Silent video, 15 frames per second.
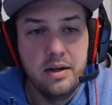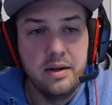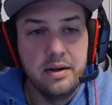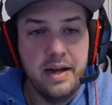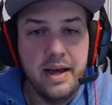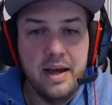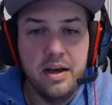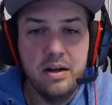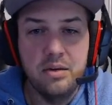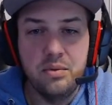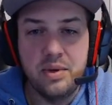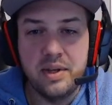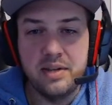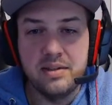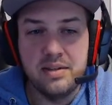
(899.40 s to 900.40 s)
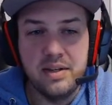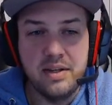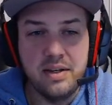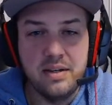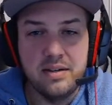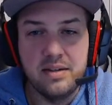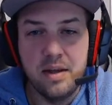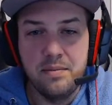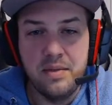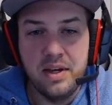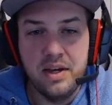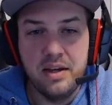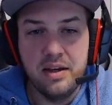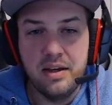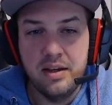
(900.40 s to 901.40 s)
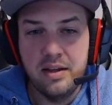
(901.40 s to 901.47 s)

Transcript: Now we can see something